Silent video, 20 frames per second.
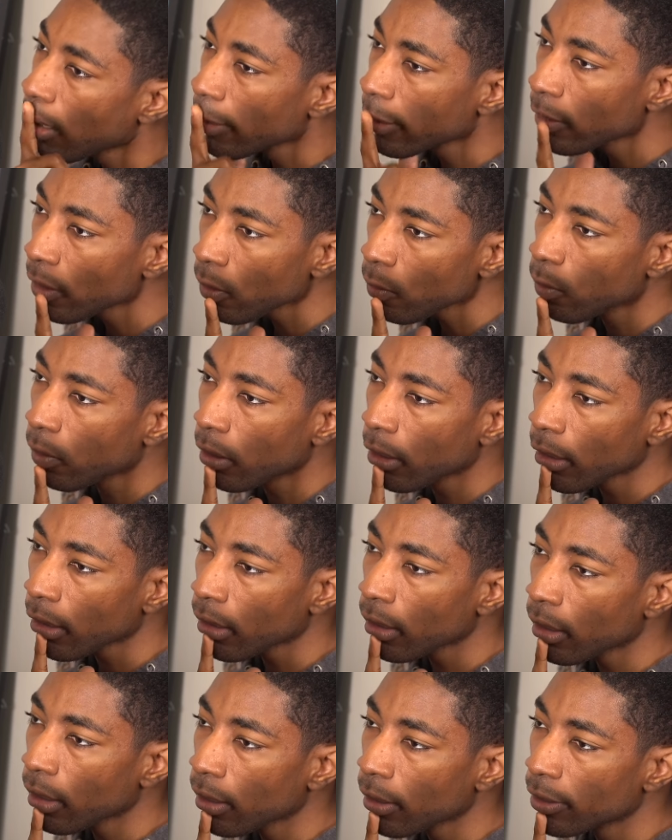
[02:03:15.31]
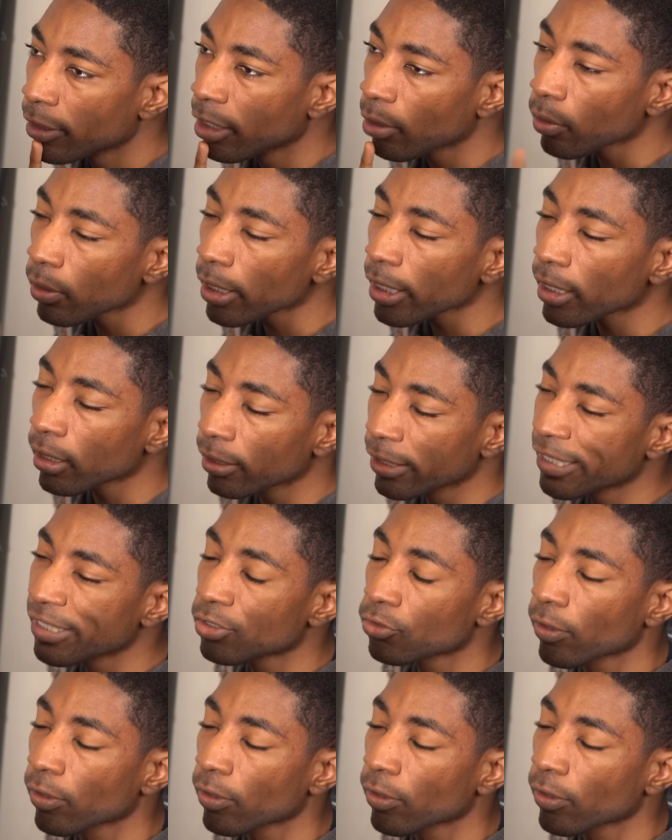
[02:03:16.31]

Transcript: you know what? They were like elite